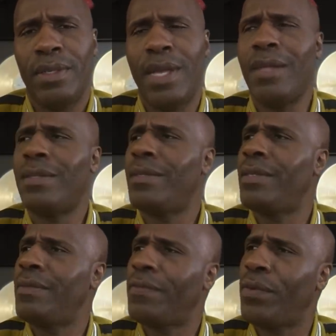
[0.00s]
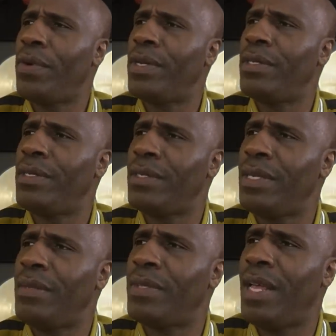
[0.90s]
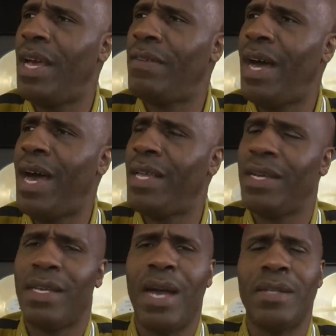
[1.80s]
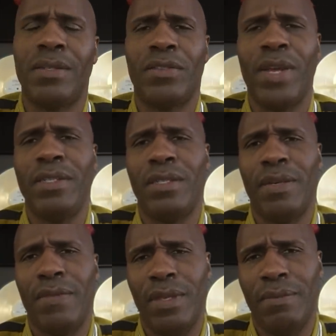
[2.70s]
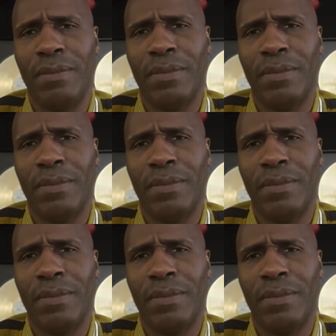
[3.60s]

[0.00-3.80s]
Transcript: Texas and Florida just seems to have a higher concentration of them,